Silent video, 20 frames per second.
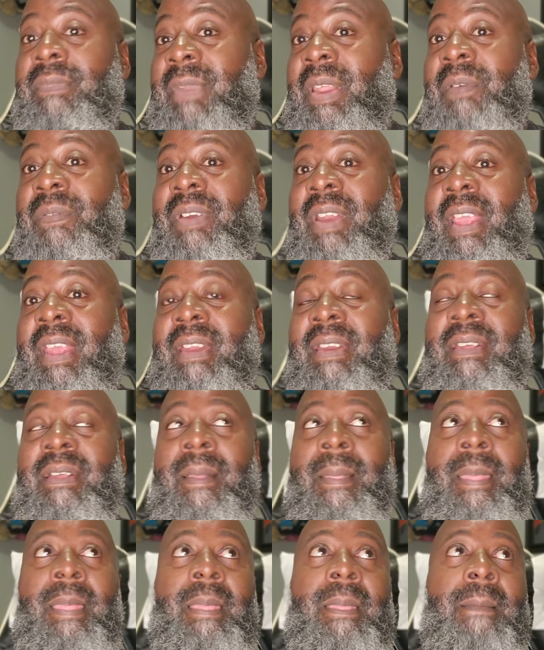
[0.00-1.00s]
Devin
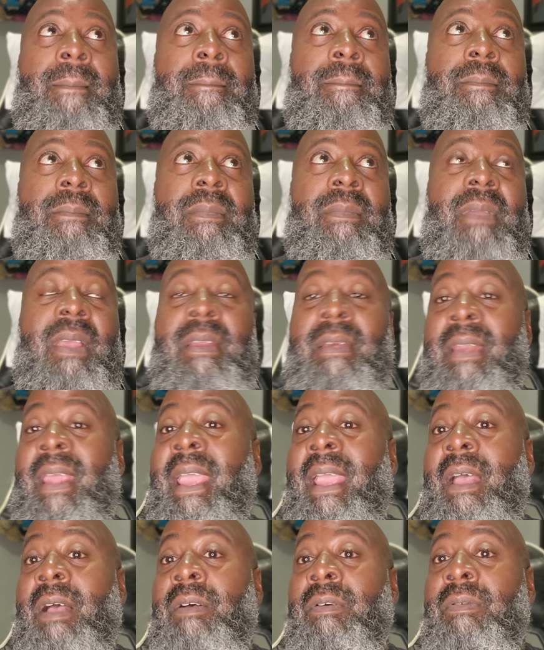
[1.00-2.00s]
Haney. And
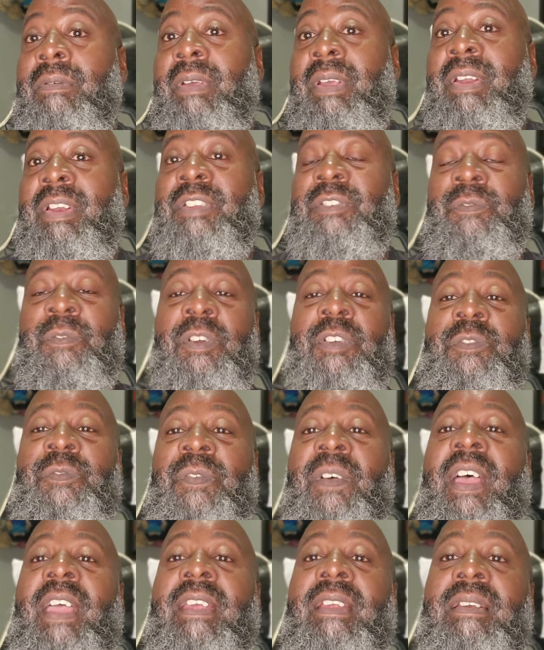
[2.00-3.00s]
now, in his first
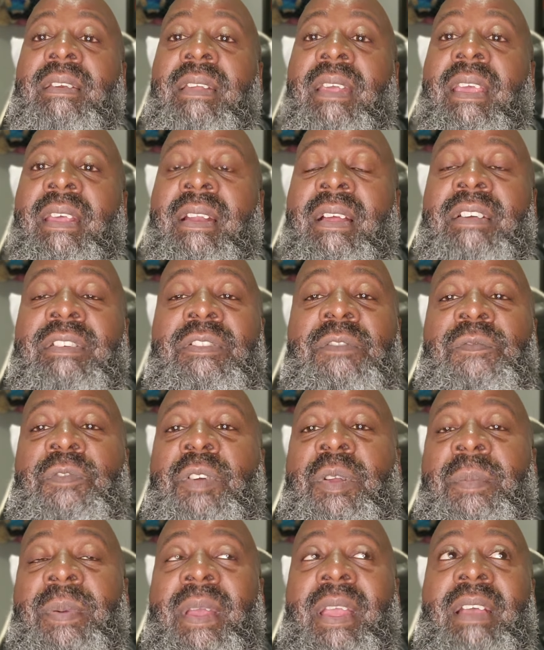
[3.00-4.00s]
fight at
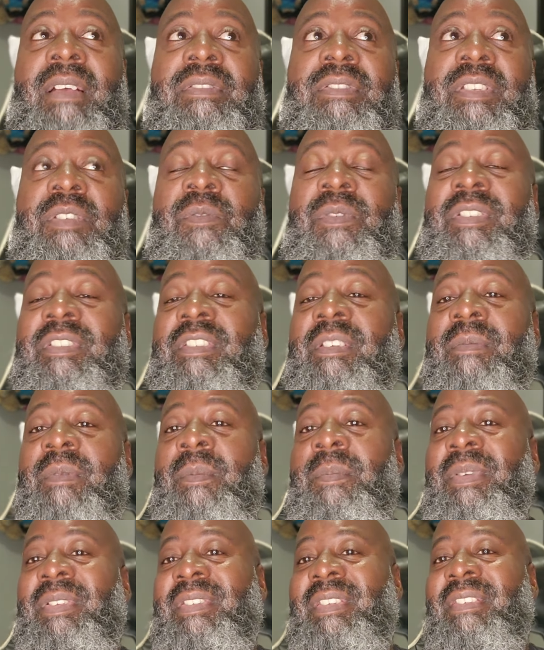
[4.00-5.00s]
140 pounds, he wins
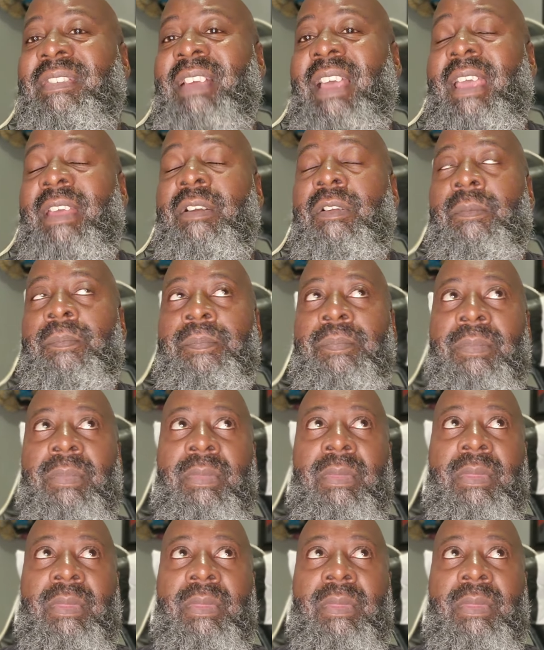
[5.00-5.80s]
WBC title.